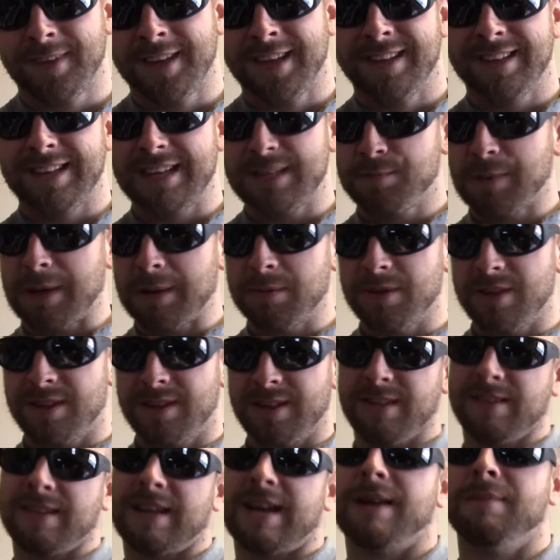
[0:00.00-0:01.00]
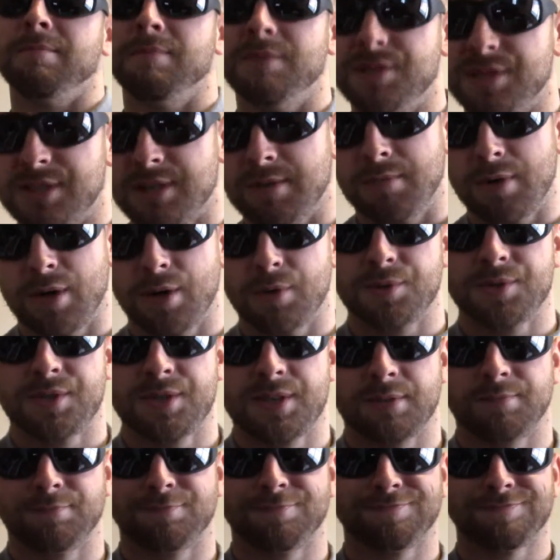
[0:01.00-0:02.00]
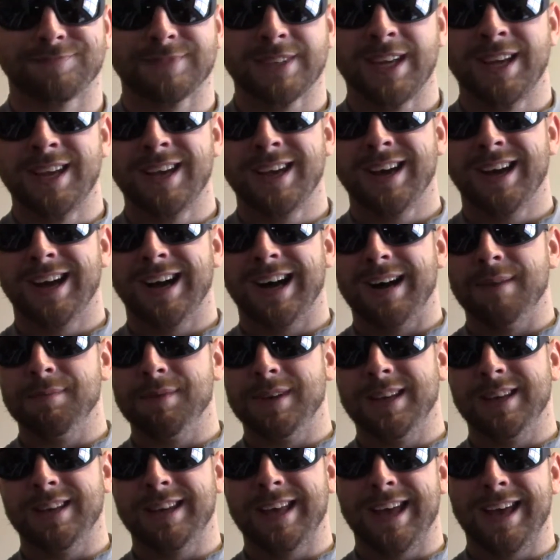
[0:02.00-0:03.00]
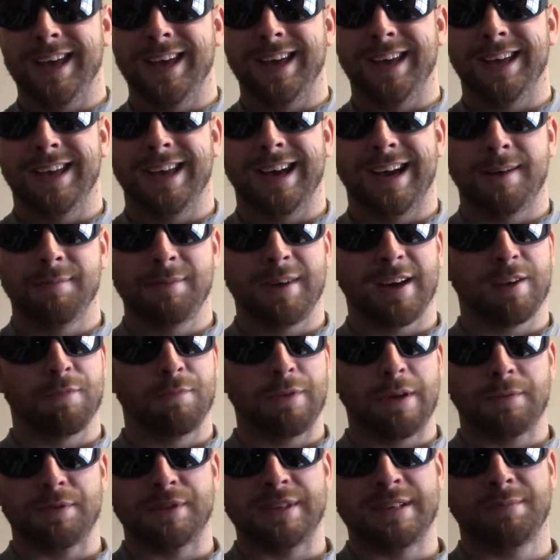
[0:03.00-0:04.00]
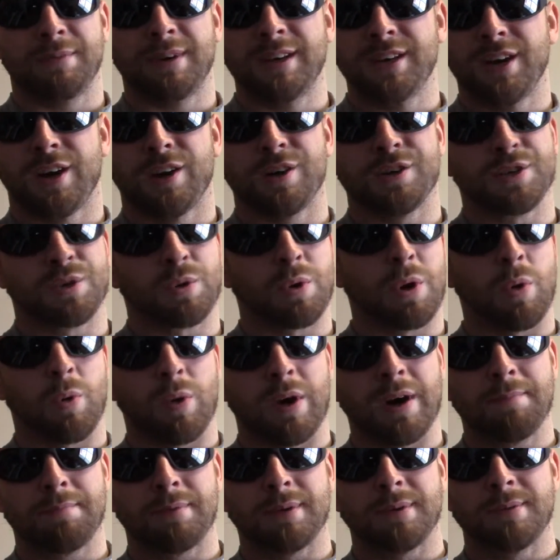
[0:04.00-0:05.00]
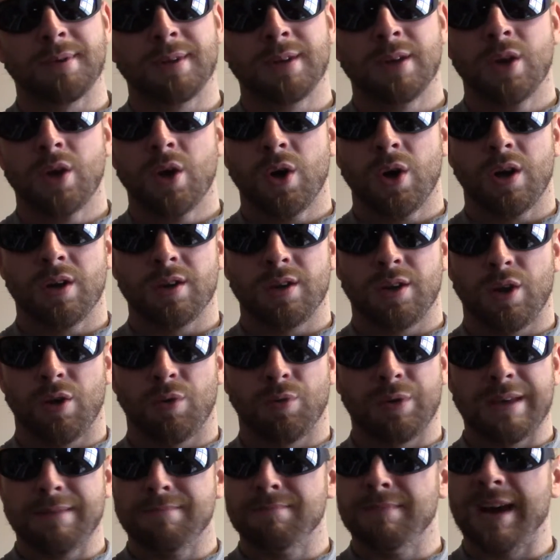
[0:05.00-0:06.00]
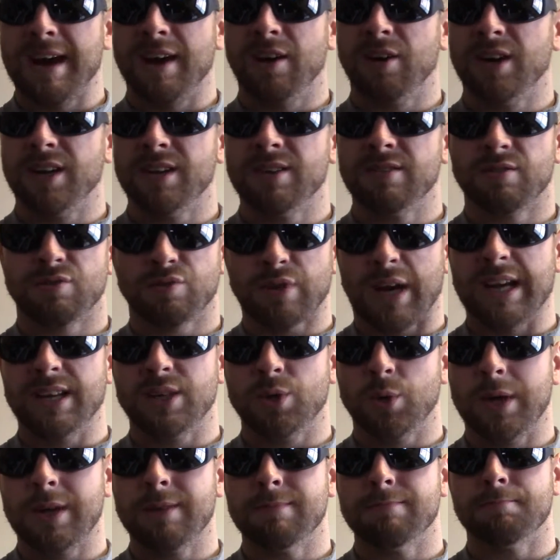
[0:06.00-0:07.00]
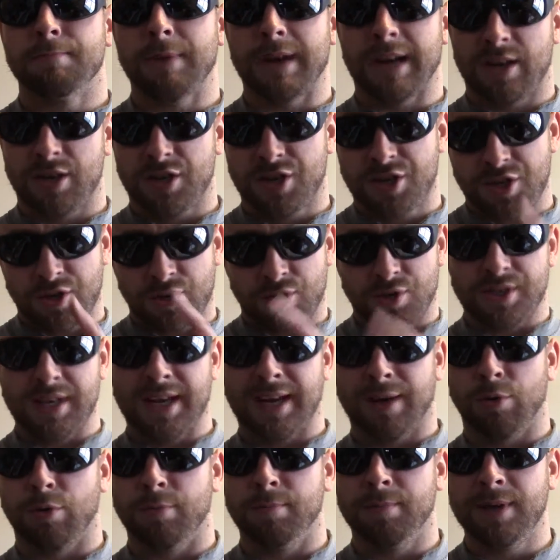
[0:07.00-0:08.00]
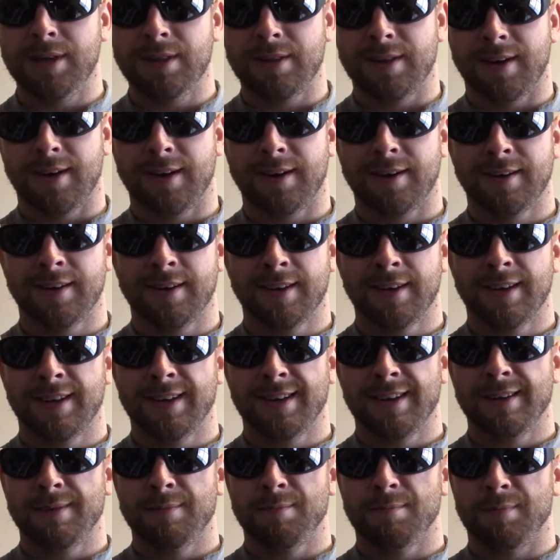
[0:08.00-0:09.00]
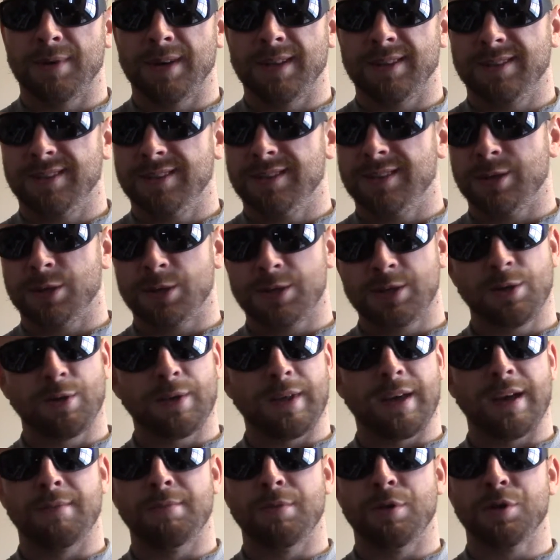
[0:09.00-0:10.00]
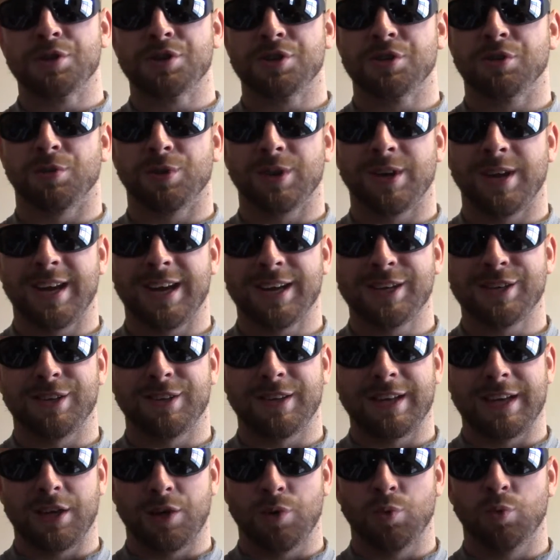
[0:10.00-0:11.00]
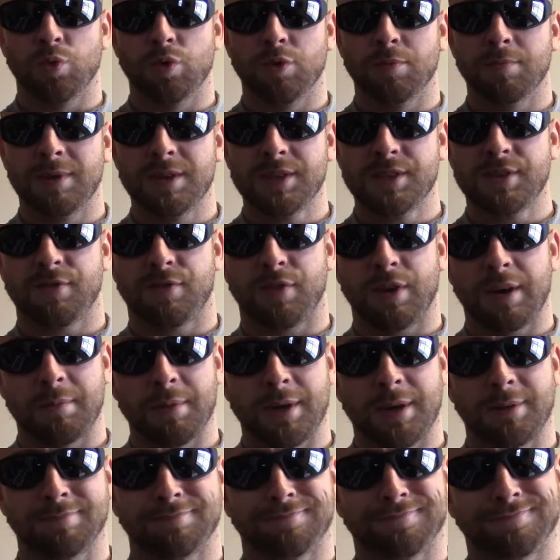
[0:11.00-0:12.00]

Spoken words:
That's probably the thing that I miss the most. I mean, hey, I'm not gonna be able to see my daughters grow up, you know, get married, graduate, but I sure as heck will be there. But there's still that emotional connection that you will miss from it.